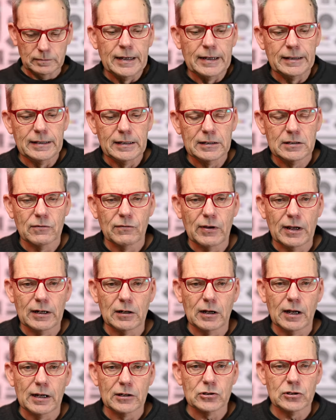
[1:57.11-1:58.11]
In this event
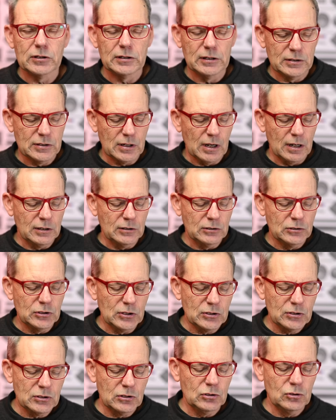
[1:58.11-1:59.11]
I actually decided
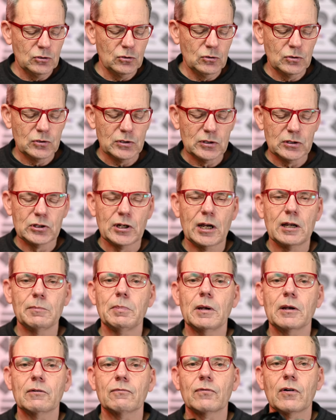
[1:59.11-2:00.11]
just to use the
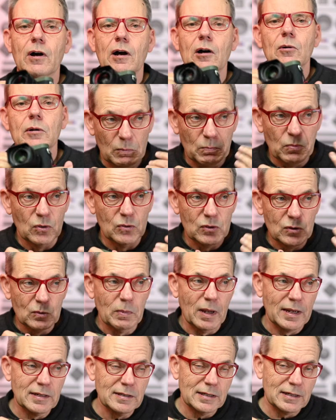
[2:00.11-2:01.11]
JPEG file. Proofs are
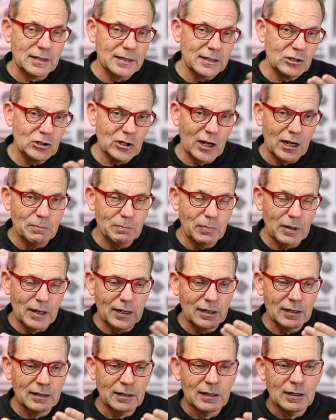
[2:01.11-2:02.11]
basically
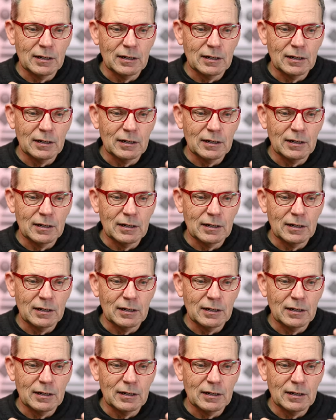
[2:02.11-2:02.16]
JPEG,